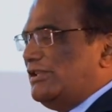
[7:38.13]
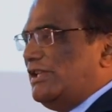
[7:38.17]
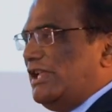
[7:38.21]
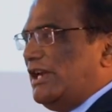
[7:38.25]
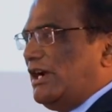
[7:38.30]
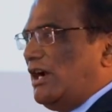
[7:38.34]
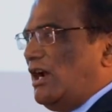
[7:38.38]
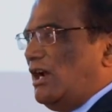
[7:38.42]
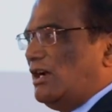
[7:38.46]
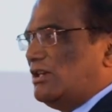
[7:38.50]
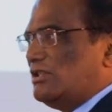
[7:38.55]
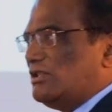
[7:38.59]

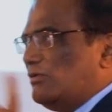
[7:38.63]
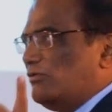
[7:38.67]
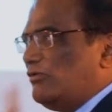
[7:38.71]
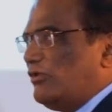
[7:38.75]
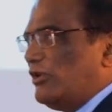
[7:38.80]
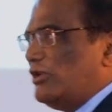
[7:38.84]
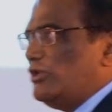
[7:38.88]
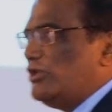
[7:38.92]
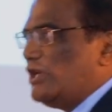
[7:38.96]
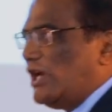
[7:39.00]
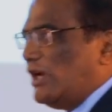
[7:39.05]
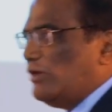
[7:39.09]
There are some
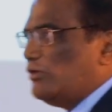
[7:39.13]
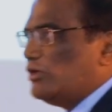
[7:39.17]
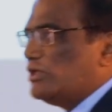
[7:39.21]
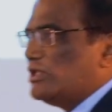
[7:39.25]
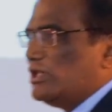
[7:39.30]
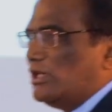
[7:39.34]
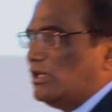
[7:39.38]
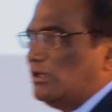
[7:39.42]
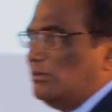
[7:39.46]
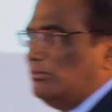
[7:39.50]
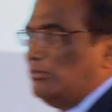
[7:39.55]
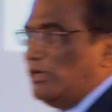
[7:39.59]
fungi which
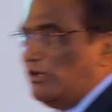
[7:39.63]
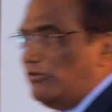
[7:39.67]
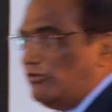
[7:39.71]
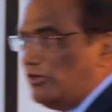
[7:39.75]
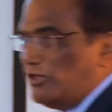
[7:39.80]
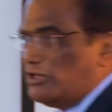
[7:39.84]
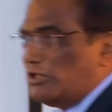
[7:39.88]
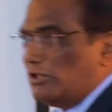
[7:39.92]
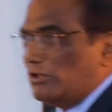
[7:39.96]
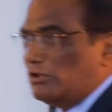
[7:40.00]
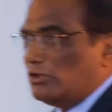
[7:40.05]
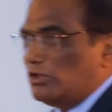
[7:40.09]
are
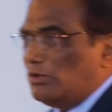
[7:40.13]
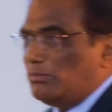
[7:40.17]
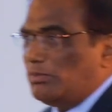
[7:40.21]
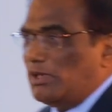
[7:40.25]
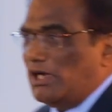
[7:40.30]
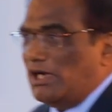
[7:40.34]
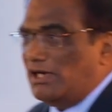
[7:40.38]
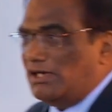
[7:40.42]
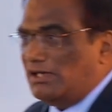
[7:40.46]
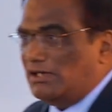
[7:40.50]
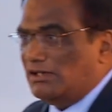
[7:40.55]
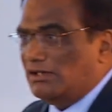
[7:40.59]
beneficial to the
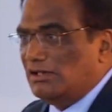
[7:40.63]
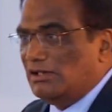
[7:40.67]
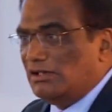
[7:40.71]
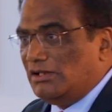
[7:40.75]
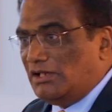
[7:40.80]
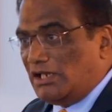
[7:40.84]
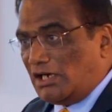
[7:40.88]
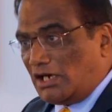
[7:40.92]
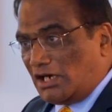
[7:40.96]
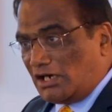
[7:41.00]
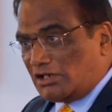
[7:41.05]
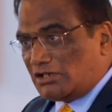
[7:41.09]
plant,
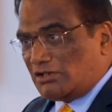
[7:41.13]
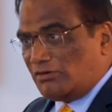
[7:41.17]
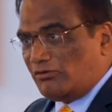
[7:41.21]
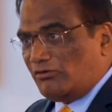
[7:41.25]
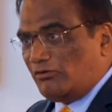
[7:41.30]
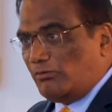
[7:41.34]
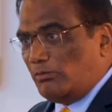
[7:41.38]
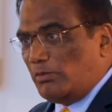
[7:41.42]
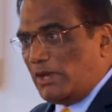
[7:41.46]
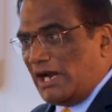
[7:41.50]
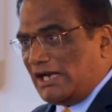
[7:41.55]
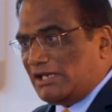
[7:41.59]
there are
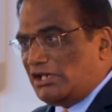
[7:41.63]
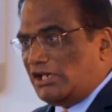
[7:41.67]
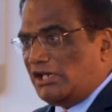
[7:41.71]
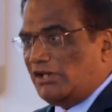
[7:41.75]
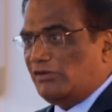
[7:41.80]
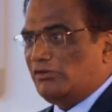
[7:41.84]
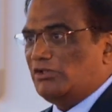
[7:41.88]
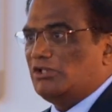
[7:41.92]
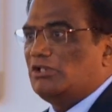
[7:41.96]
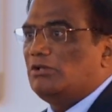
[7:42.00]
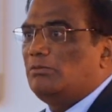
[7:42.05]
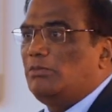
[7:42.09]
some
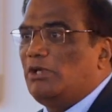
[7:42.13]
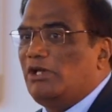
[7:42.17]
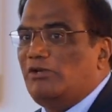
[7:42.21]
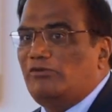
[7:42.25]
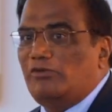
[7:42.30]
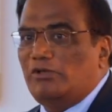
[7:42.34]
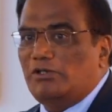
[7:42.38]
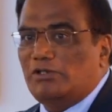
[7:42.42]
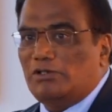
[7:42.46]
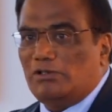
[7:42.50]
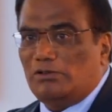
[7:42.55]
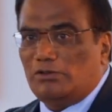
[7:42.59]
bacteria which are
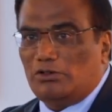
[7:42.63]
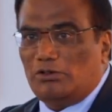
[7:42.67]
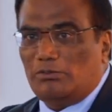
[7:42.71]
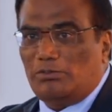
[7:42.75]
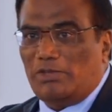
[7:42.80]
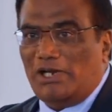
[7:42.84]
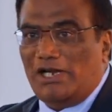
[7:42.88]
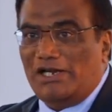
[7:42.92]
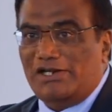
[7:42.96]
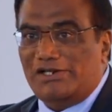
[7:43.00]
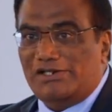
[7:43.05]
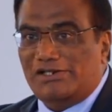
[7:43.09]
beneficial to the
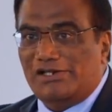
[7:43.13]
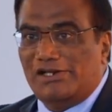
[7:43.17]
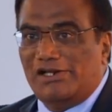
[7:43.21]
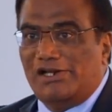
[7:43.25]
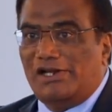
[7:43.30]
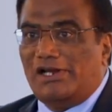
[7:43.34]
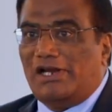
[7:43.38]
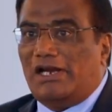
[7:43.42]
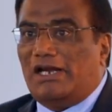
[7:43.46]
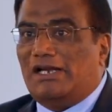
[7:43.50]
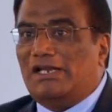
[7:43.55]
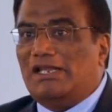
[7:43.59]
plants,
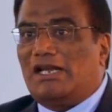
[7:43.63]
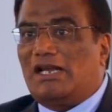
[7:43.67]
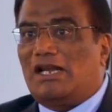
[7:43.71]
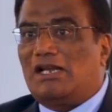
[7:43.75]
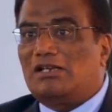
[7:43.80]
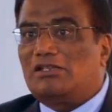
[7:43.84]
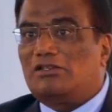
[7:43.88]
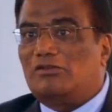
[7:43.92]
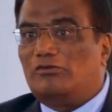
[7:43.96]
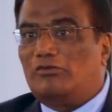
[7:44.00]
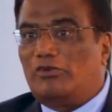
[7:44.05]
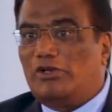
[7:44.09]
and there
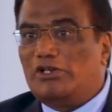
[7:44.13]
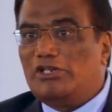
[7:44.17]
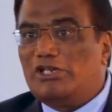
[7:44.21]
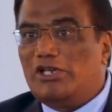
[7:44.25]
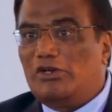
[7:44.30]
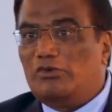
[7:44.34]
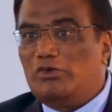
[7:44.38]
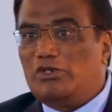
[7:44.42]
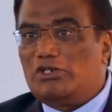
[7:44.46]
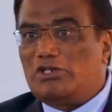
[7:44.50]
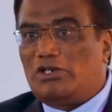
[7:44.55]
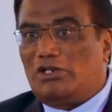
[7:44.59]
are some
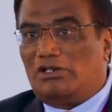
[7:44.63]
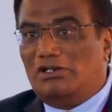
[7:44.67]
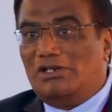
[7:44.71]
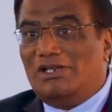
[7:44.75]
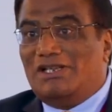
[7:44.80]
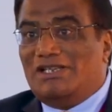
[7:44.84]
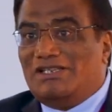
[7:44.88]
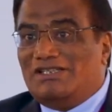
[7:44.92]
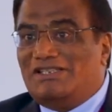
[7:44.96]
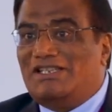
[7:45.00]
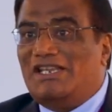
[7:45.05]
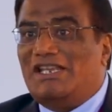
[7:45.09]
fungi which are
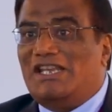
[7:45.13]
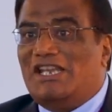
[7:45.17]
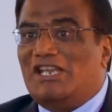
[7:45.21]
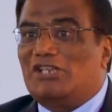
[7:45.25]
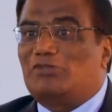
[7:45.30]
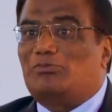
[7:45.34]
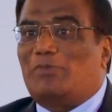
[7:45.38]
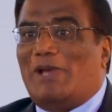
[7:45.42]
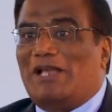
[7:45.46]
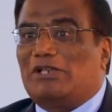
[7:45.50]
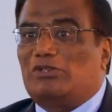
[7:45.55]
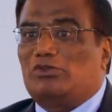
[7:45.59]

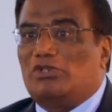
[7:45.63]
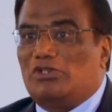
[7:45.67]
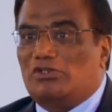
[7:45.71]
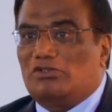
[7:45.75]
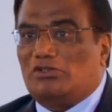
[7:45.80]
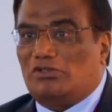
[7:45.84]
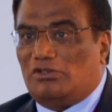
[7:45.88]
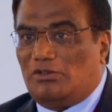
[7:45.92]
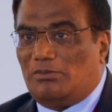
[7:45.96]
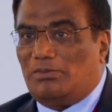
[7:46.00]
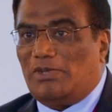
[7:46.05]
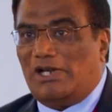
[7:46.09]
serious
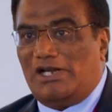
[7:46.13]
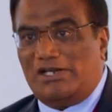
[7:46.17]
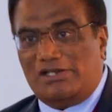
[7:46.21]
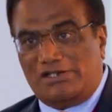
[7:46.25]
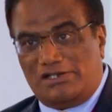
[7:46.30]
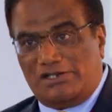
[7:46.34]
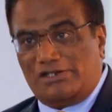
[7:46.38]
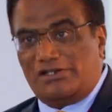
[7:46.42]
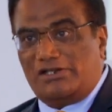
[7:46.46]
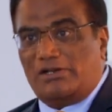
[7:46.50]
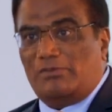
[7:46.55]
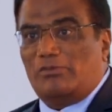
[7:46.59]
pathogens of the plants,
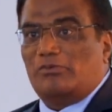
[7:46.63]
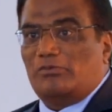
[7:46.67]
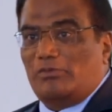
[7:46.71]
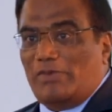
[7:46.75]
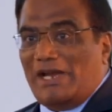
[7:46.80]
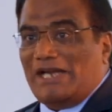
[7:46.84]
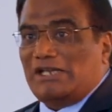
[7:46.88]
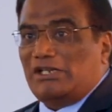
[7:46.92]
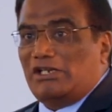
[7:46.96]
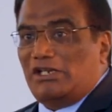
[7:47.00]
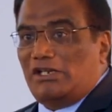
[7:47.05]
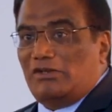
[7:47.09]
and some
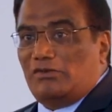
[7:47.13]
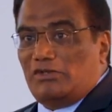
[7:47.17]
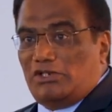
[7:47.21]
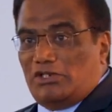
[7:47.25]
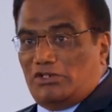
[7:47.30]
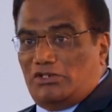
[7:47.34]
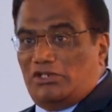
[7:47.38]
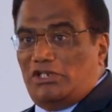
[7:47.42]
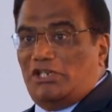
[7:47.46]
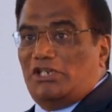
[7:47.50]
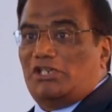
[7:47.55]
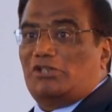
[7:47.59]
bacteria which are
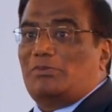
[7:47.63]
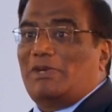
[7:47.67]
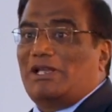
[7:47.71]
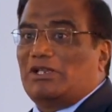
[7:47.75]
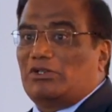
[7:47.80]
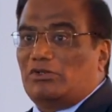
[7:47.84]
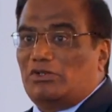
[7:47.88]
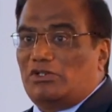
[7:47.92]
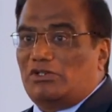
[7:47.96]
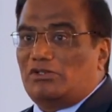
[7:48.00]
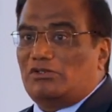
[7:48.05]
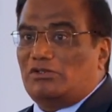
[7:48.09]
serious
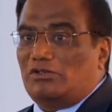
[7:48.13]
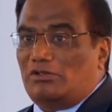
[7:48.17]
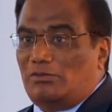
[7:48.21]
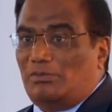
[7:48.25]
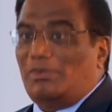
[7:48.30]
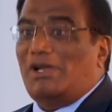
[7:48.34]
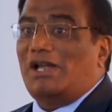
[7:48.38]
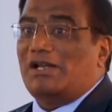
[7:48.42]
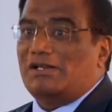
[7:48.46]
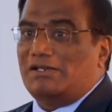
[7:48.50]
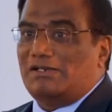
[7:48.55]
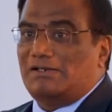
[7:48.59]
pathogens of the
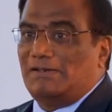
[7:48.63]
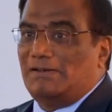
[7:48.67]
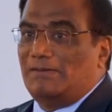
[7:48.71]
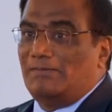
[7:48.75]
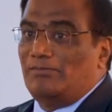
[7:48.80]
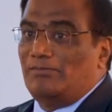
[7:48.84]
plants.